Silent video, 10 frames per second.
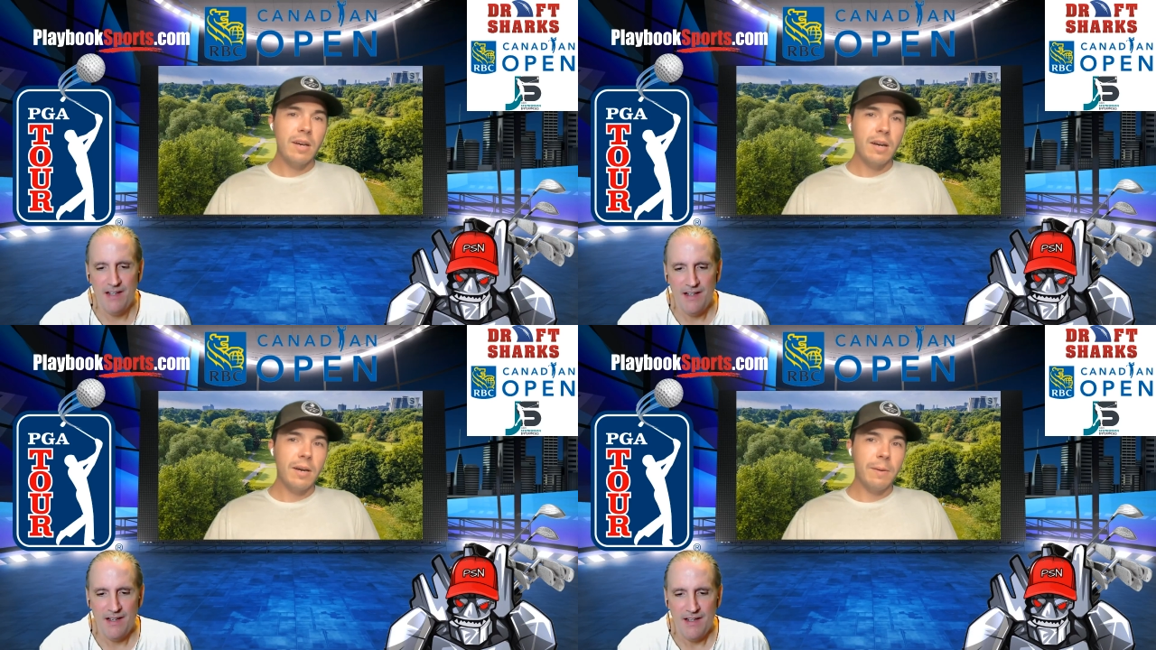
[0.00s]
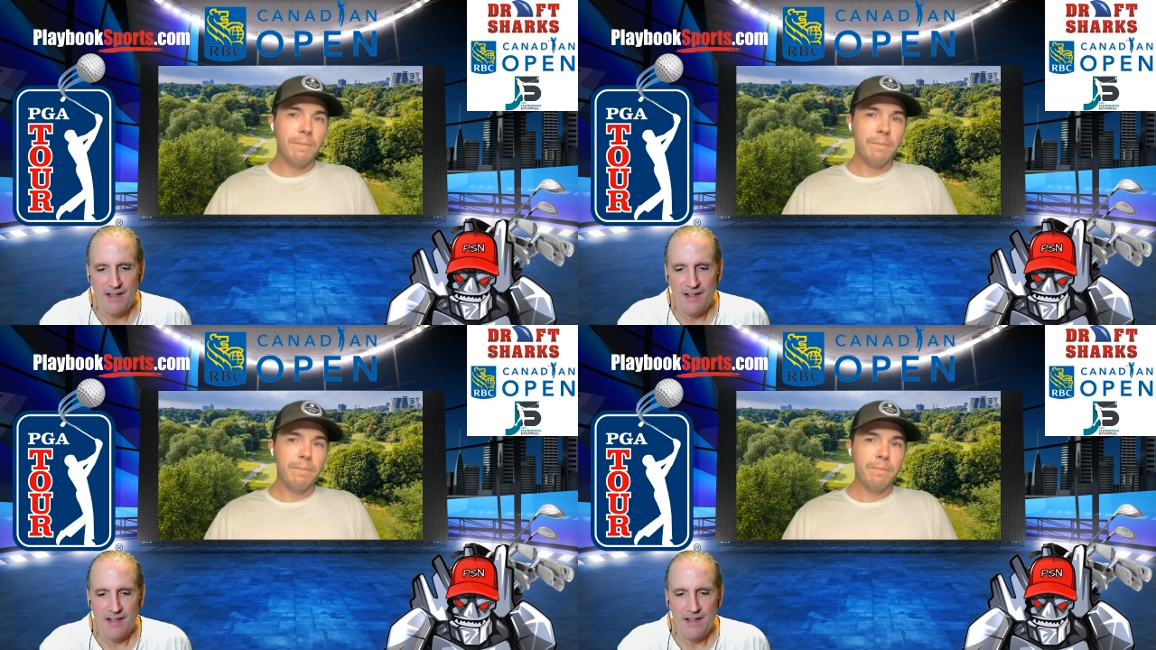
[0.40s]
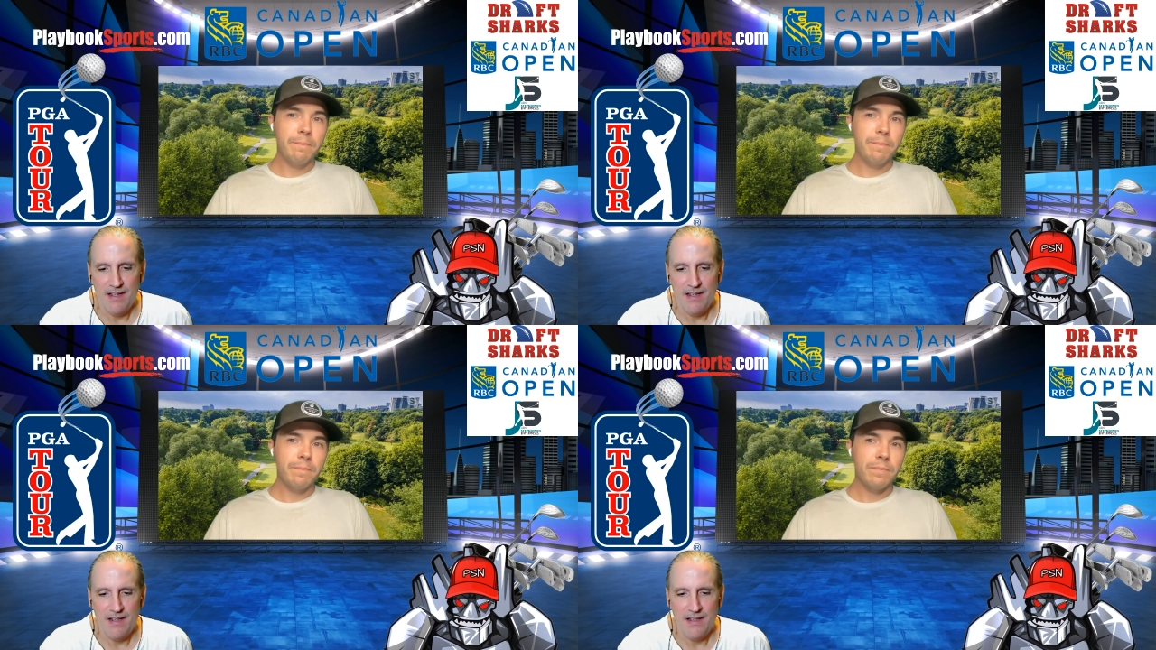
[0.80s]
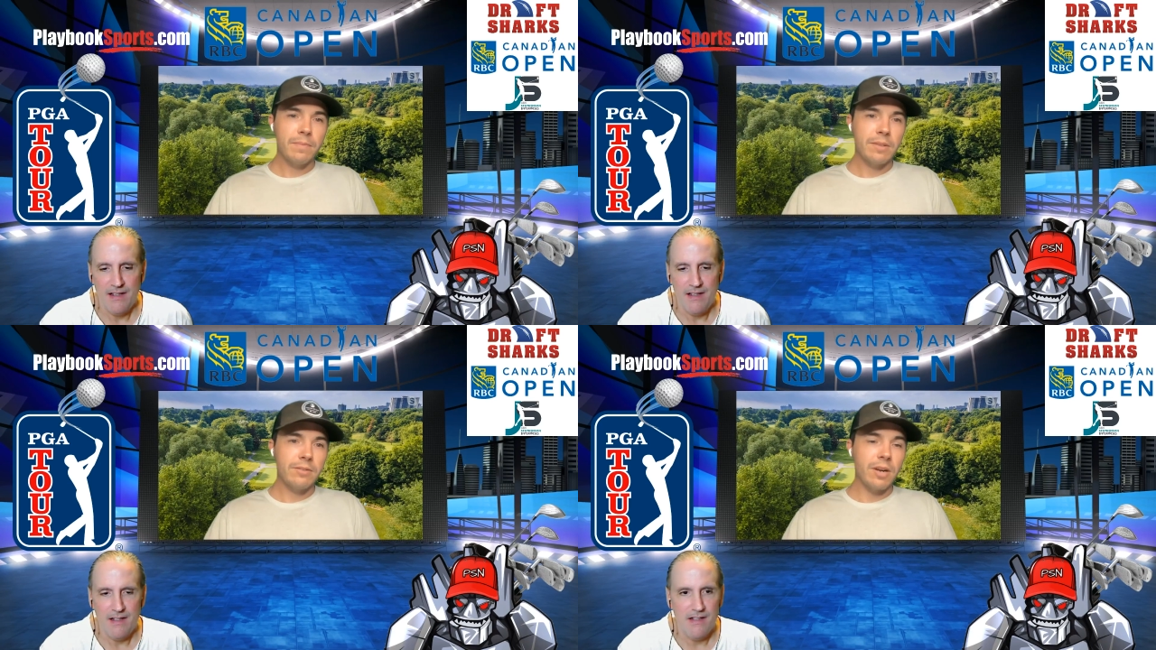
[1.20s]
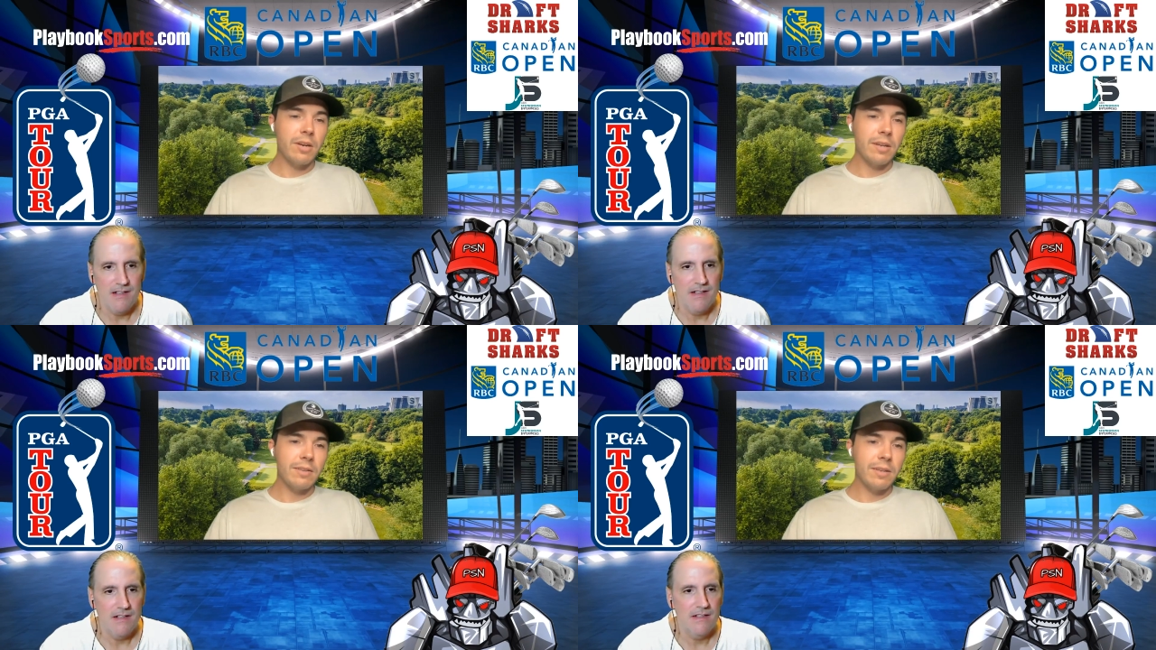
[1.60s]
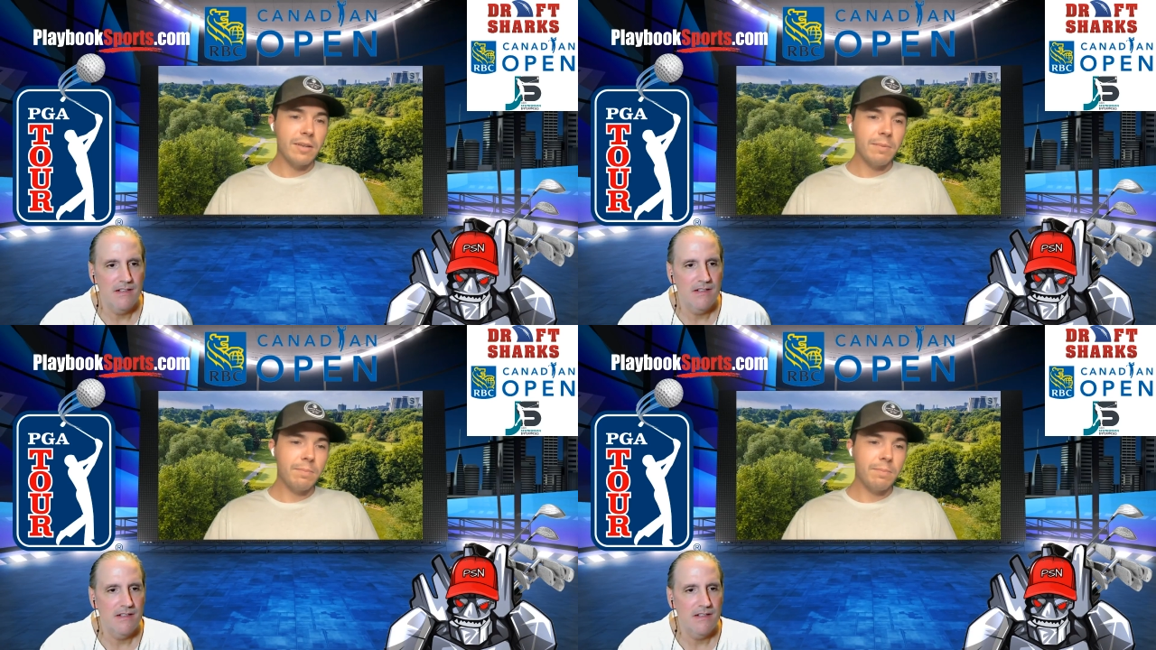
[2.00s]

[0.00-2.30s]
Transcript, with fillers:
Speaker 1: Um, started at the